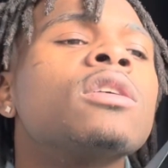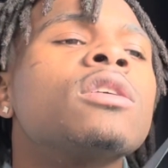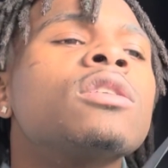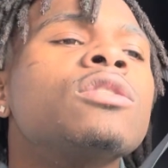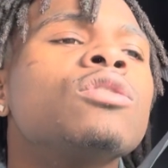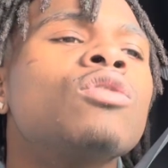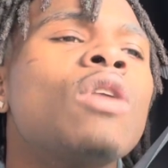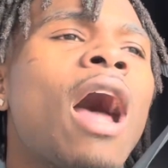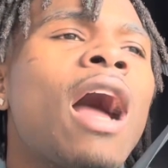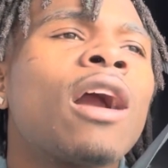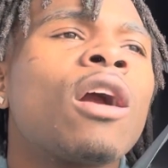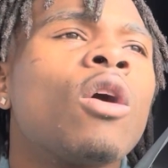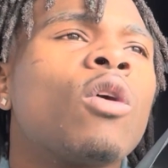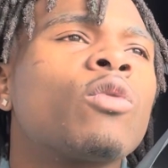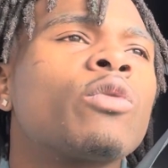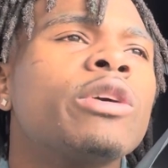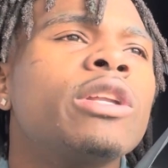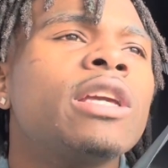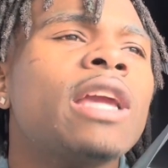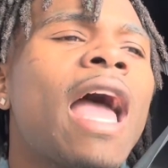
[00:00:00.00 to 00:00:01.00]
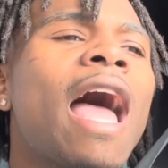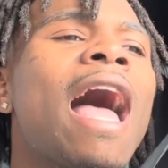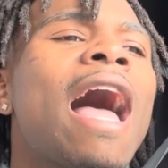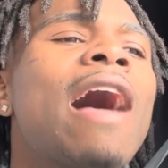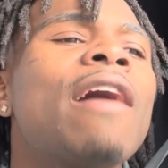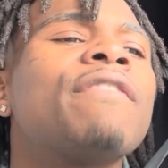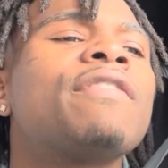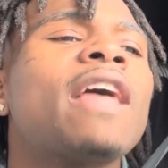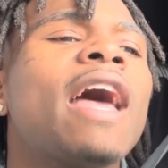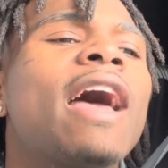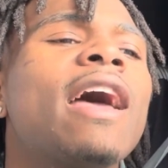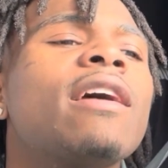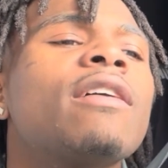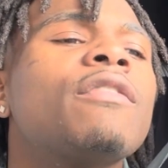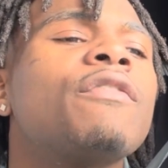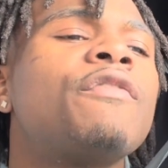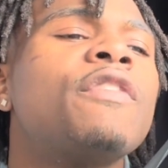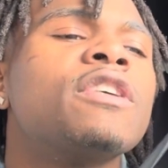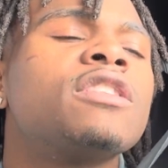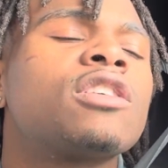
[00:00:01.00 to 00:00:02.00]
you're not gonna really have that
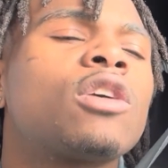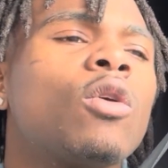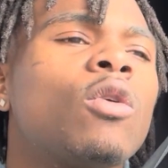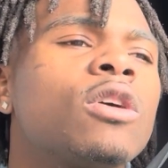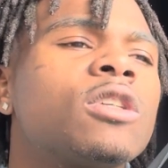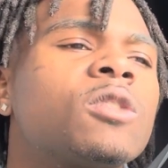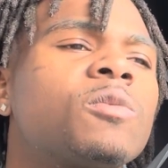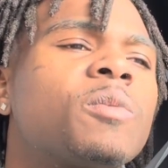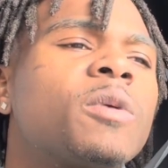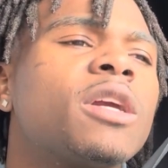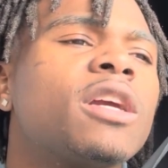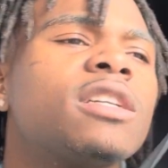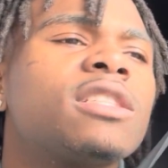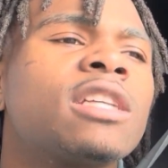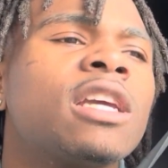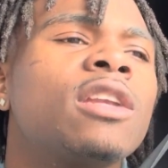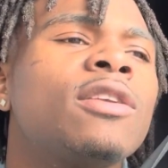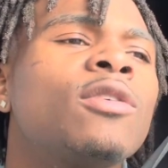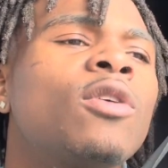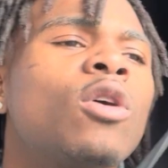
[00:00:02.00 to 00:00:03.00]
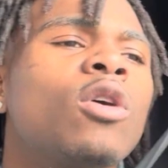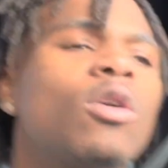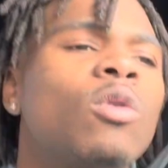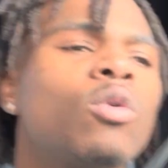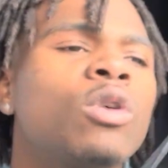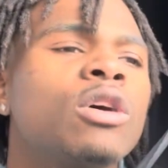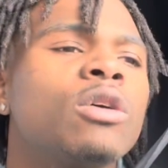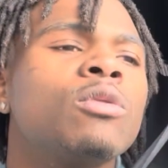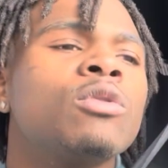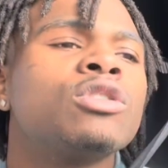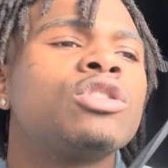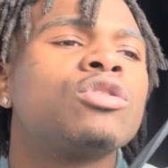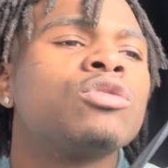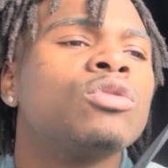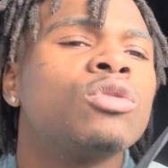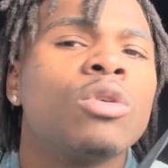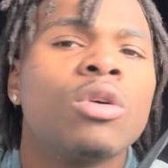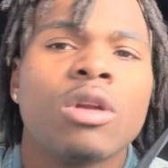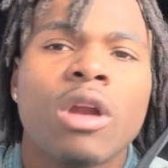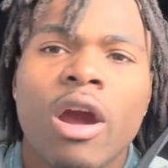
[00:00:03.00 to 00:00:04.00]
physical experience in knowing what you're
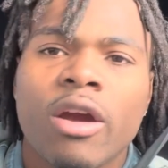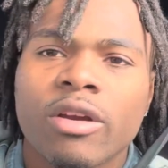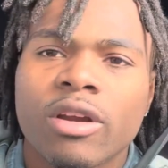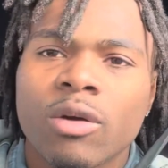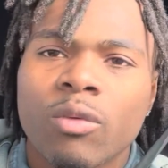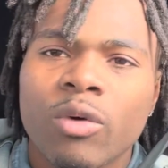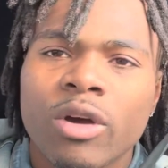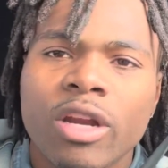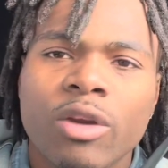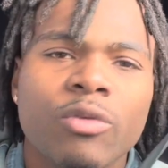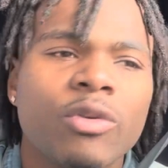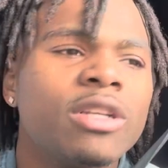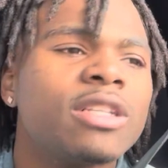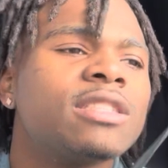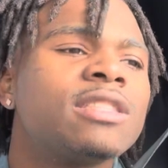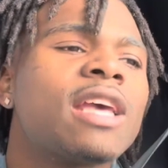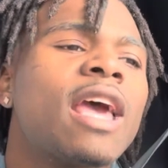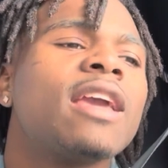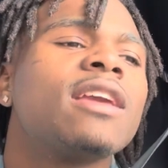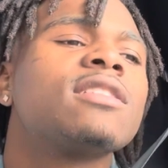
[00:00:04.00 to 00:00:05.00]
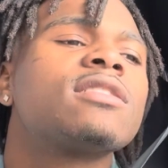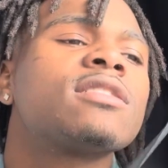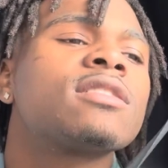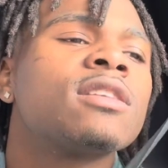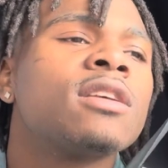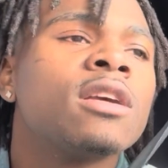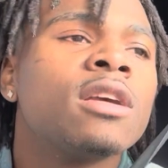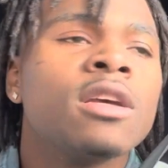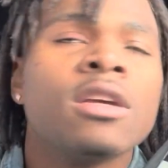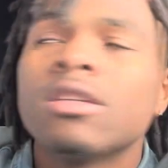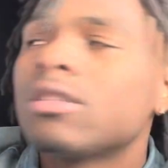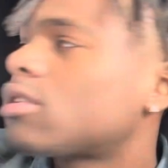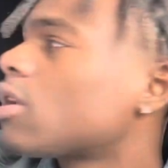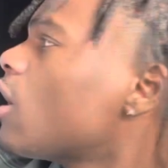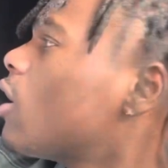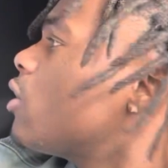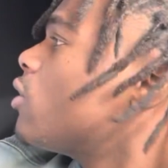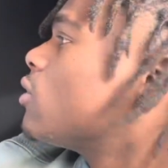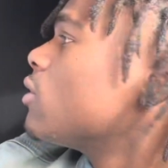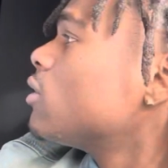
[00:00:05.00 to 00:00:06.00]
doing out here and what it really takes.
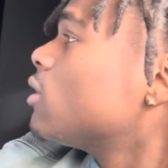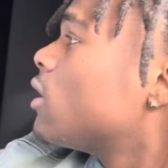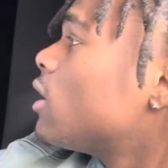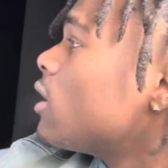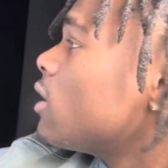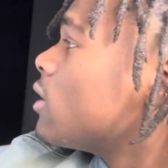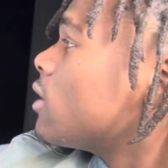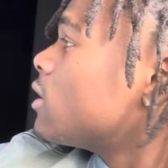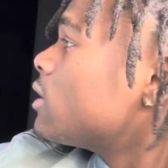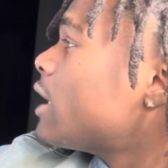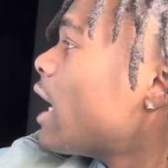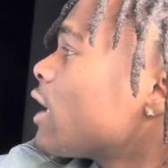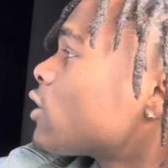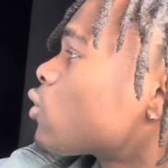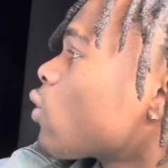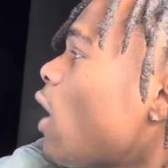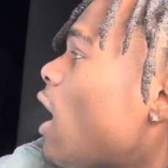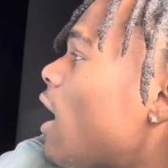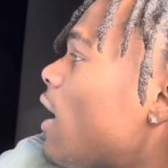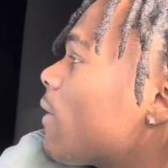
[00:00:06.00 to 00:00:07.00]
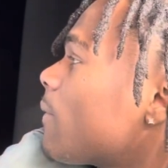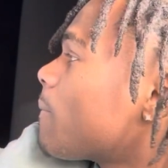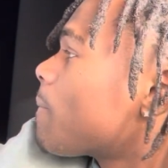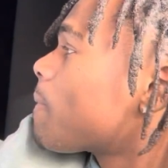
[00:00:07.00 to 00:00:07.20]
So that's why